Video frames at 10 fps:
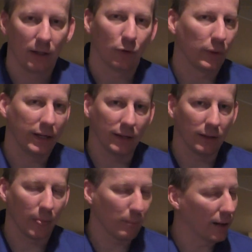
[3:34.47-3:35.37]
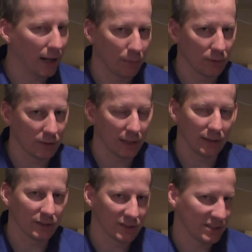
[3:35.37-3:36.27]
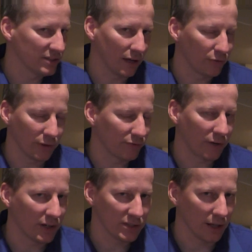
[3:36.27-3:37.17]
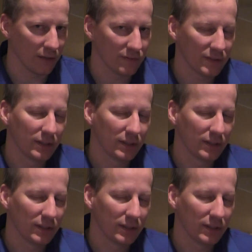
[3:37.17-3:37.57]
reading the Bible and then just deciphering it for ourselves.